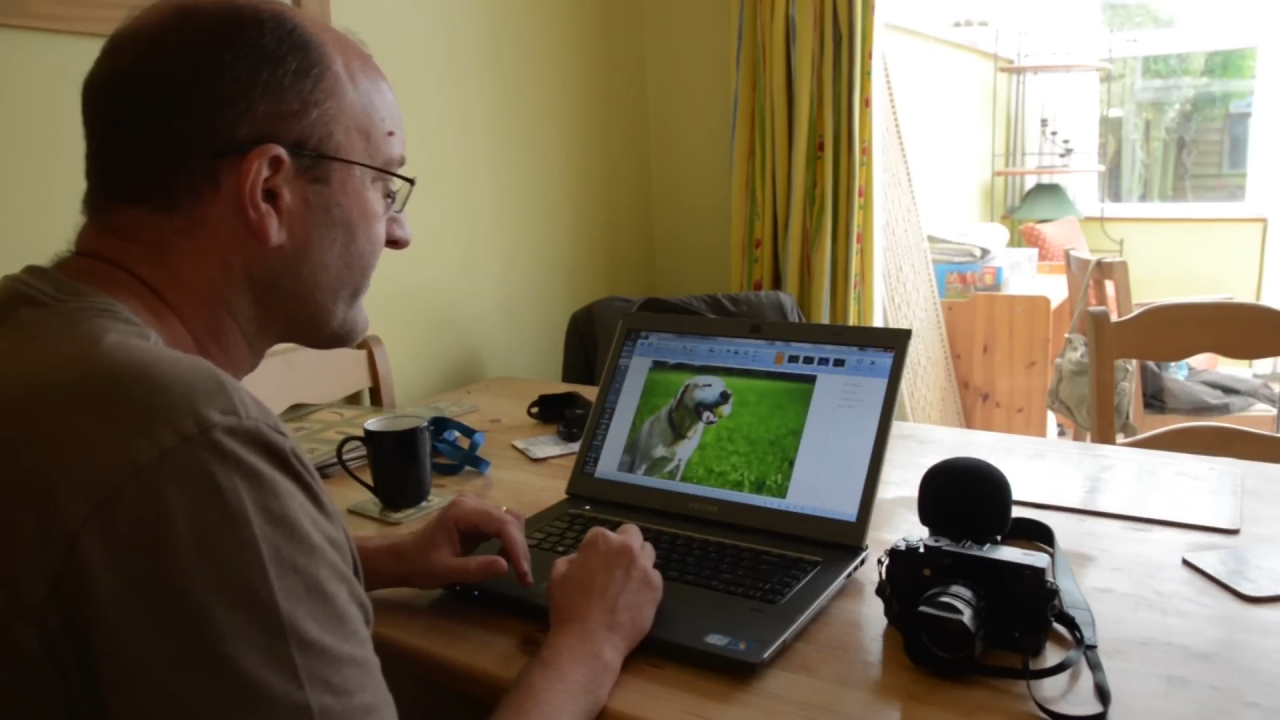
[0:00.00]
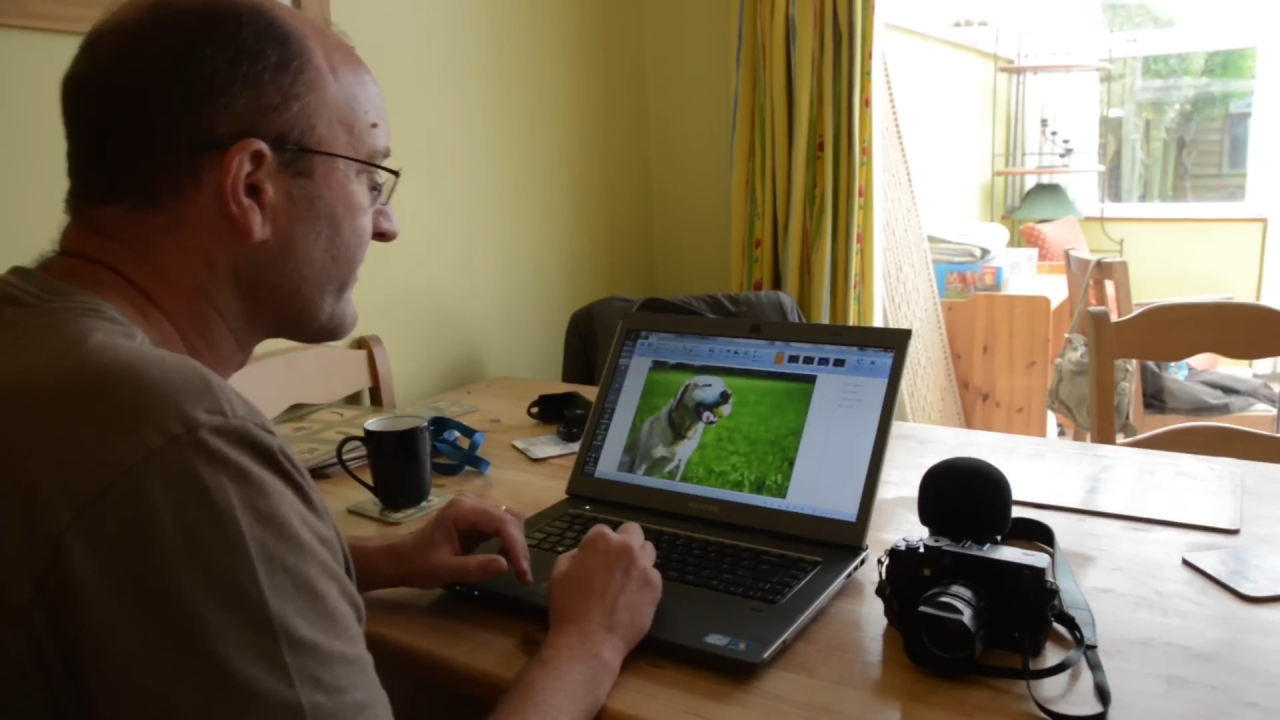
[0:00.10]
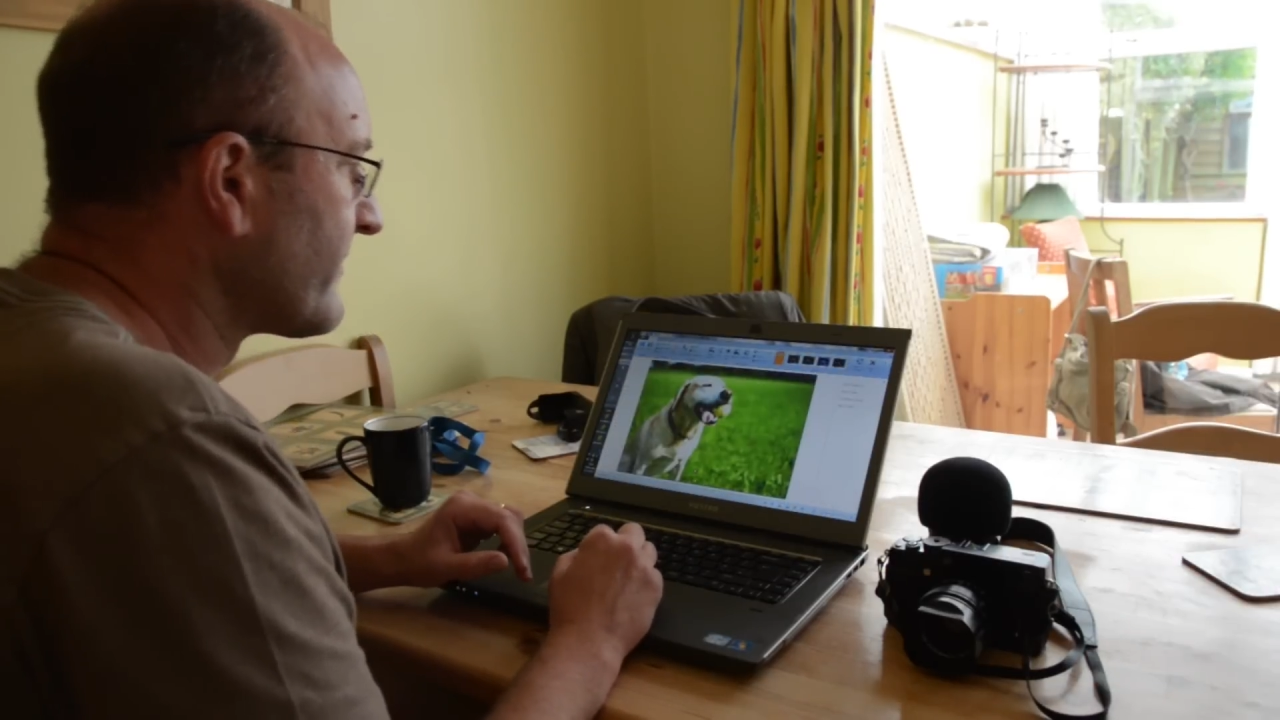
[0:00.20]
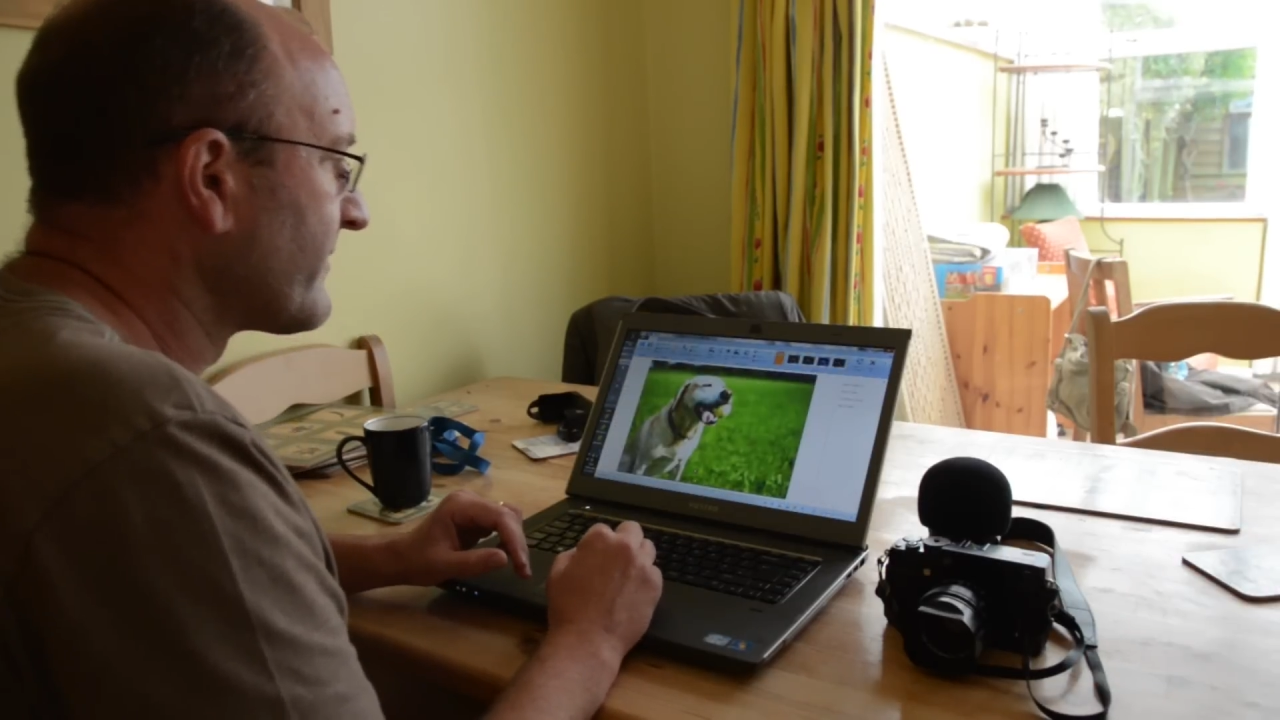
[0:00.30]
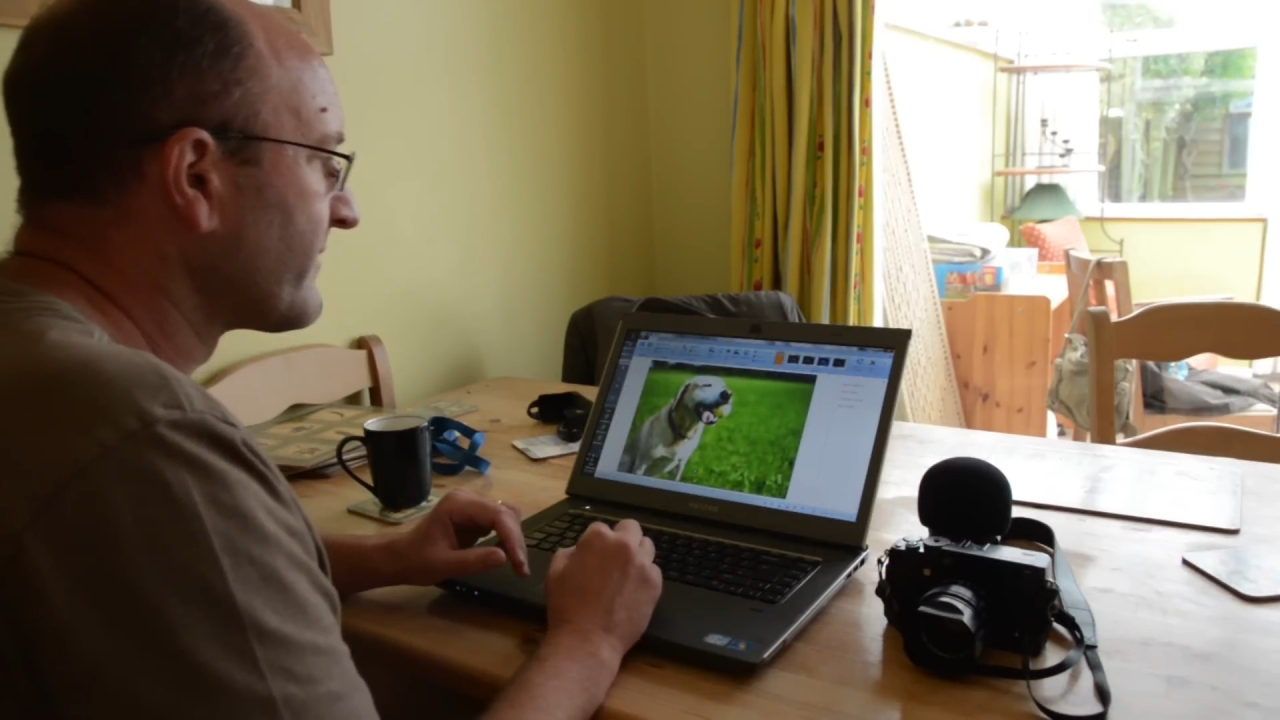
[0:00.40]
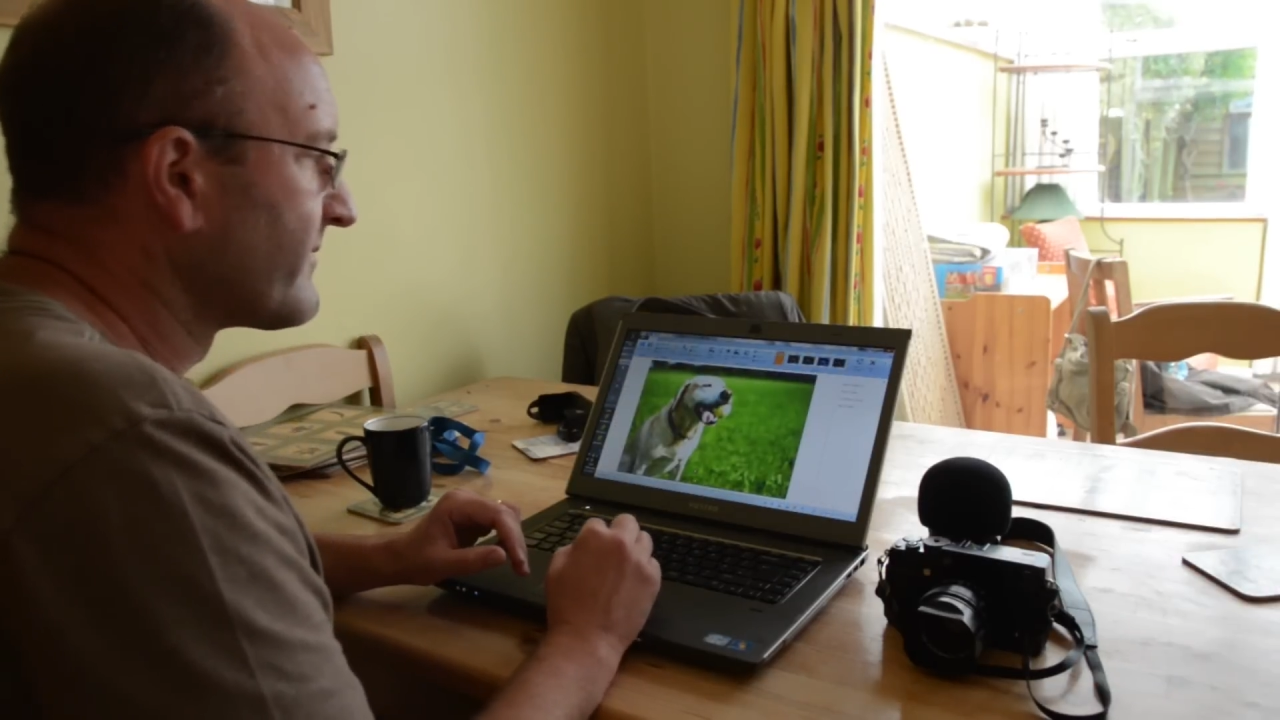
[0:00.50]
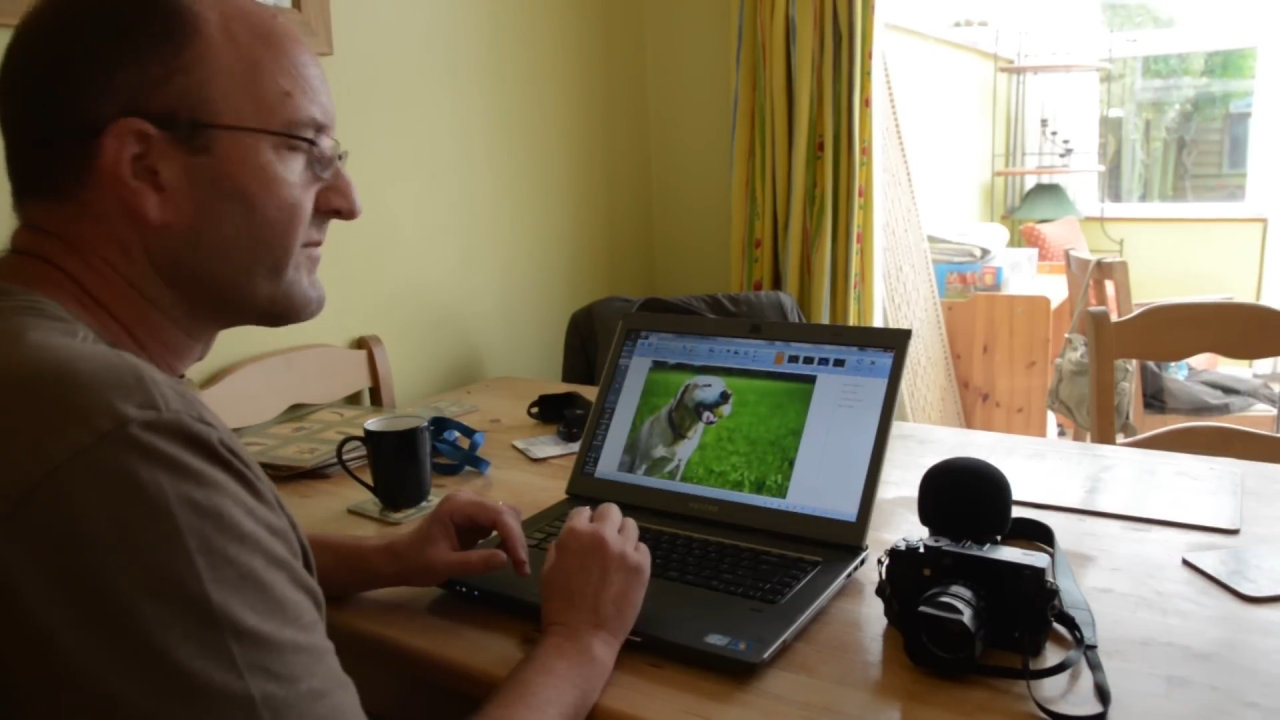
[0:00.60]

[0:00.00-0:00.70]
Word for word: sort of t